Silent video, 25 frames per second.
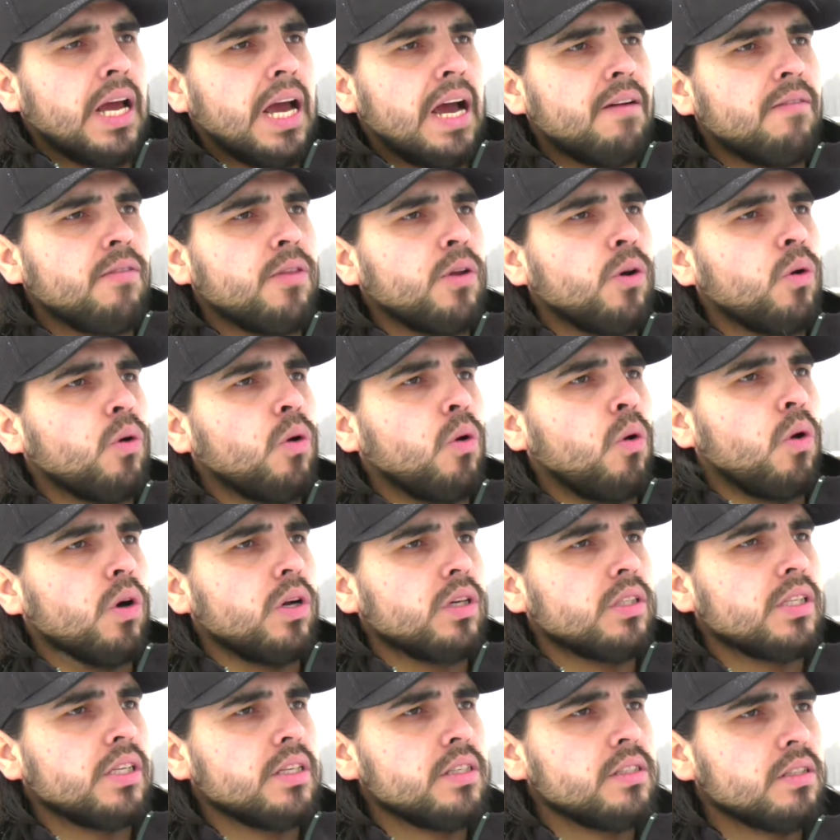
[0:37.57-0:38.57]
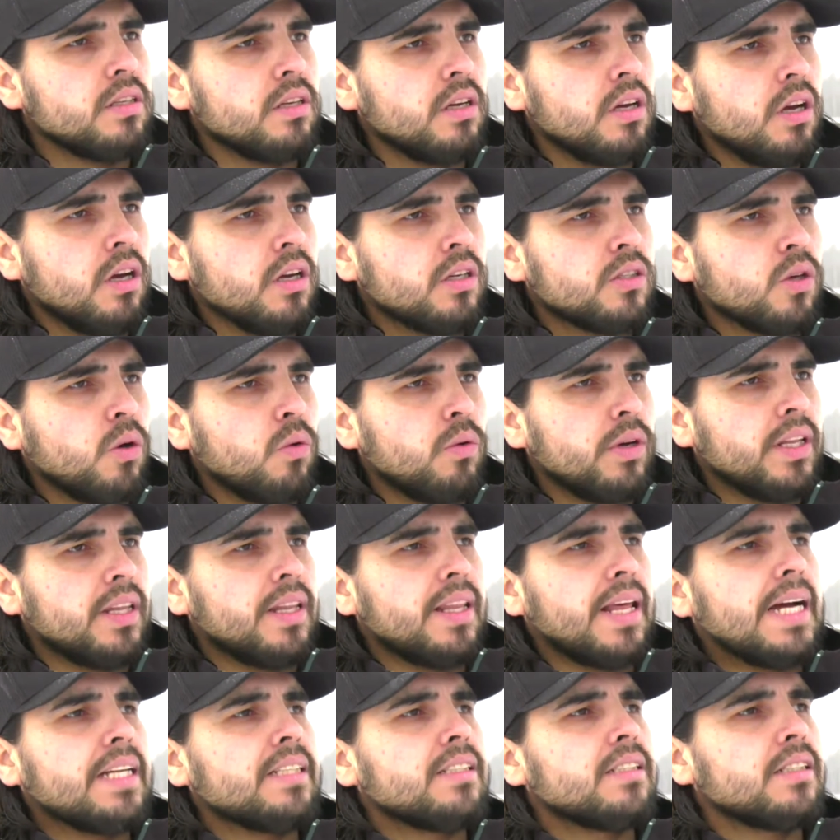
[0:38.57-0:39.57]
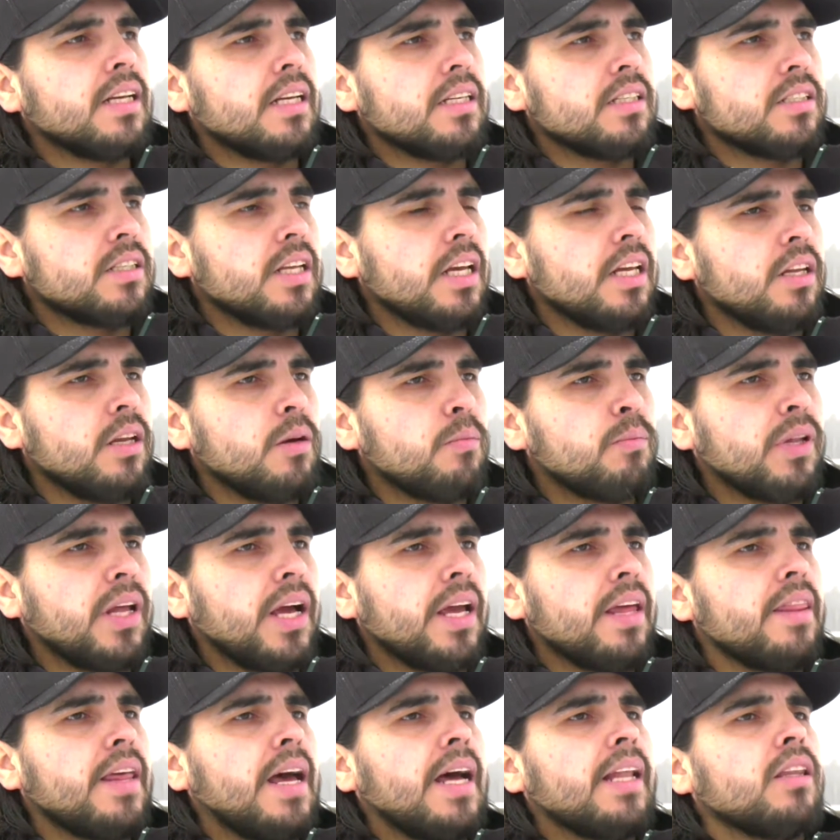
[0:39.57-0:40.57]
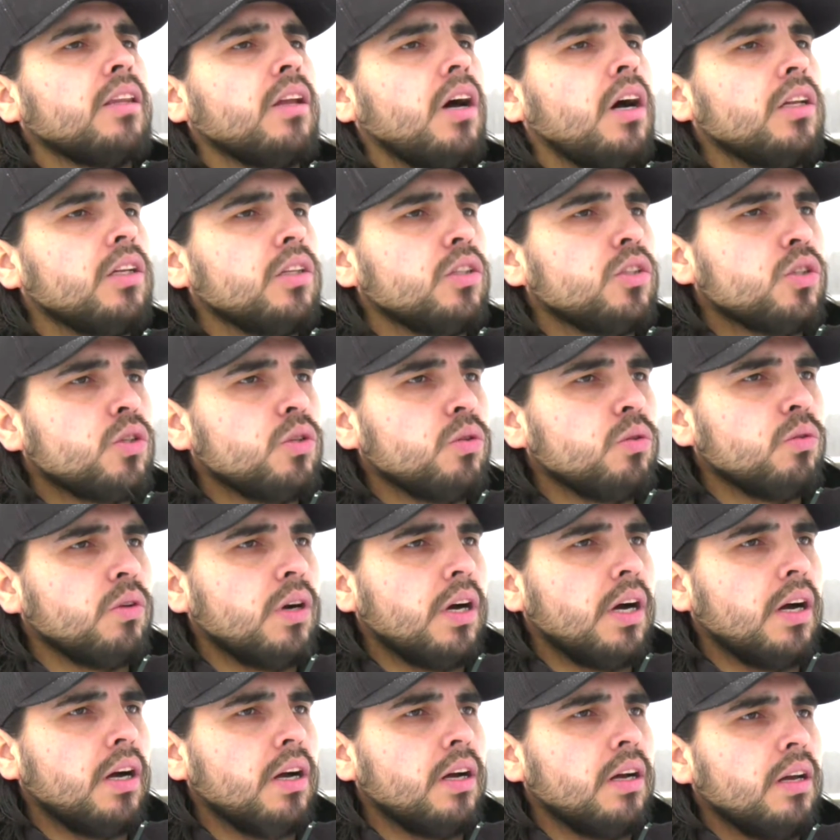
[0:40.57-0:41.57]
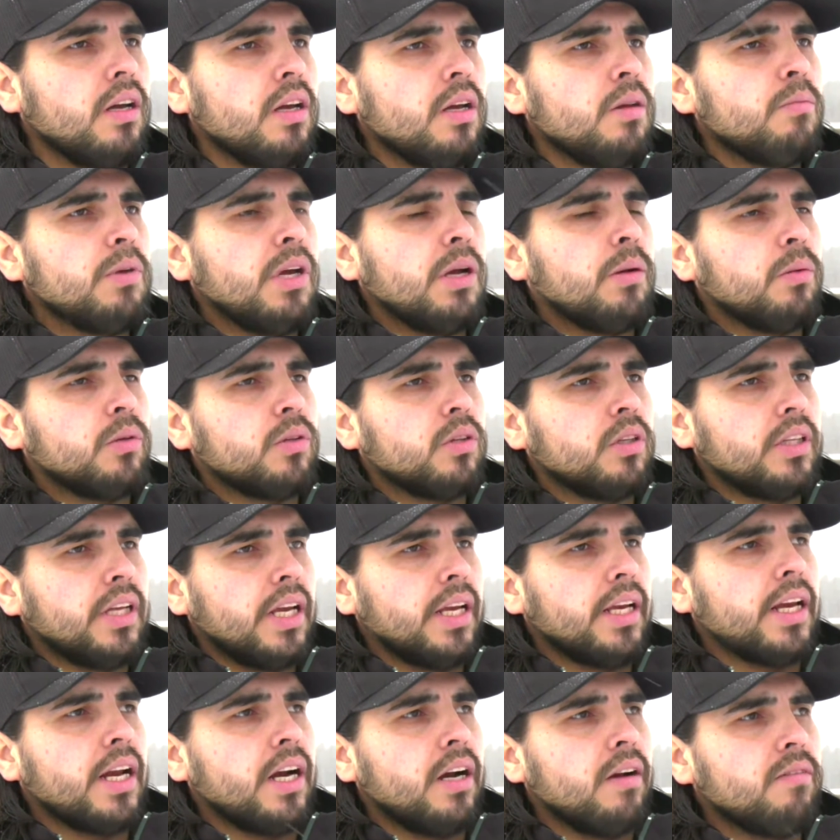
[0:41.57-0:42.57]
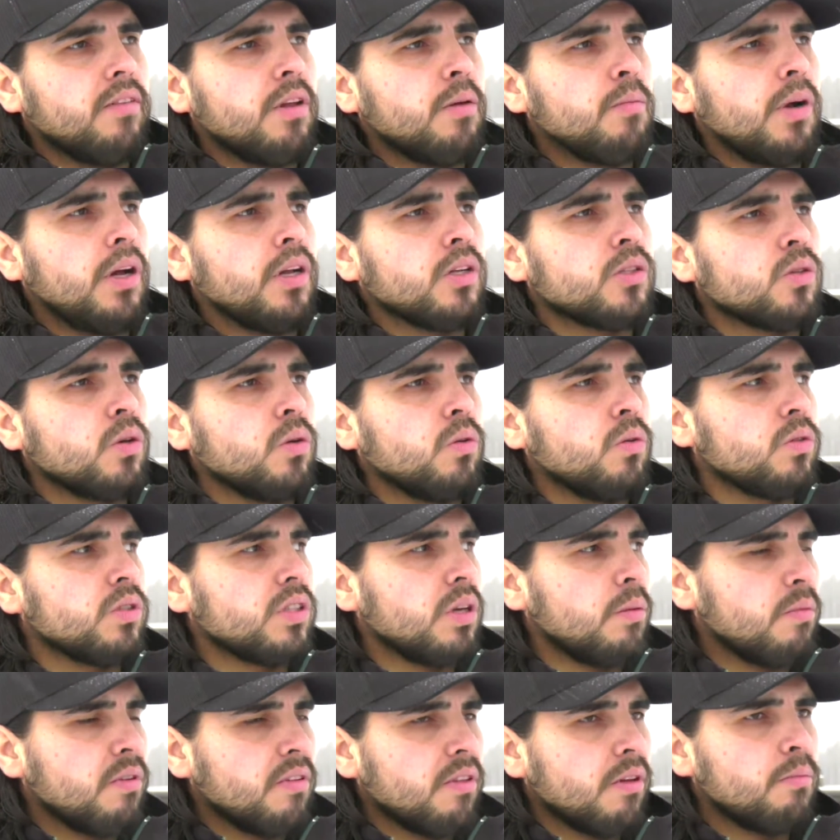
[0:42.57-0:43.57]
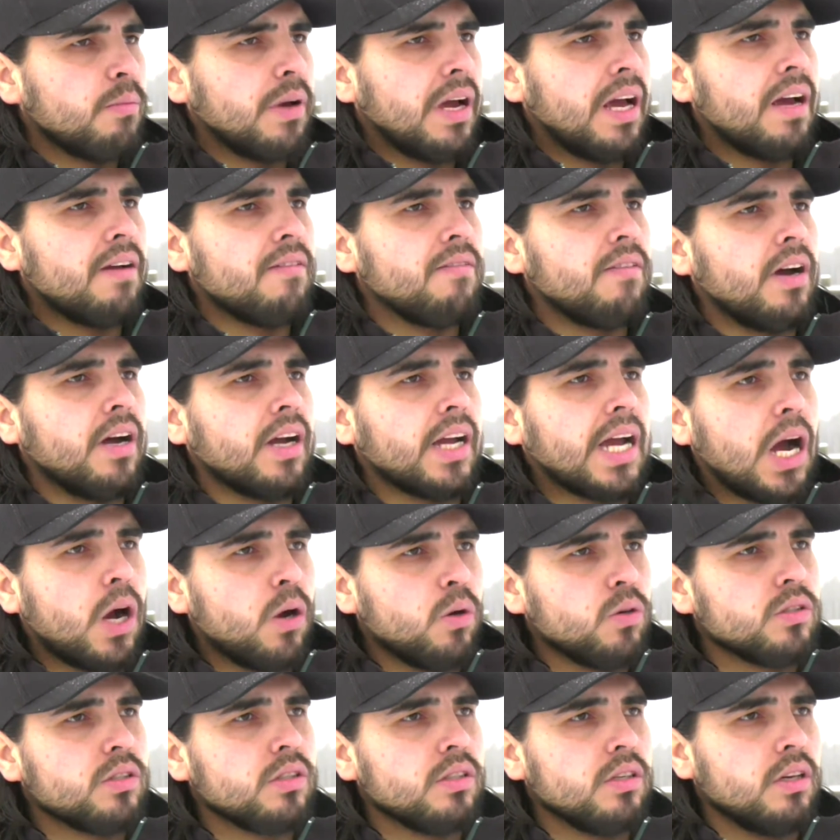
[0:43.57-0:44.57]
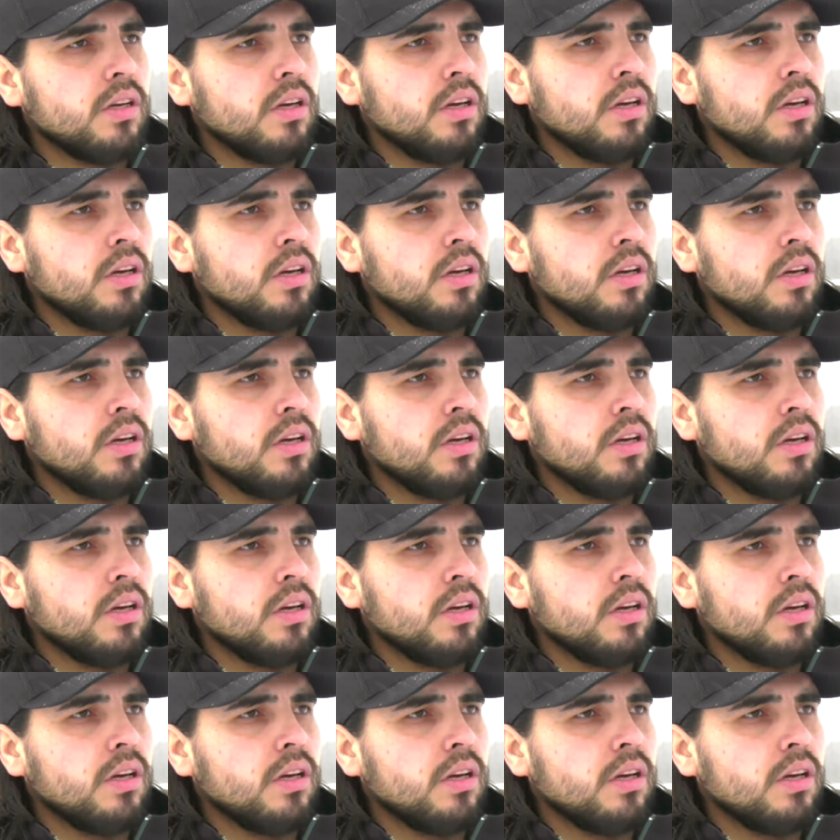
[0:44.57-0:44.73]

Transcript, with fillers: have their own horses, so in that sense, they apply that knowledge to uh, be able to take care of them. Also, some of them have uh, cows.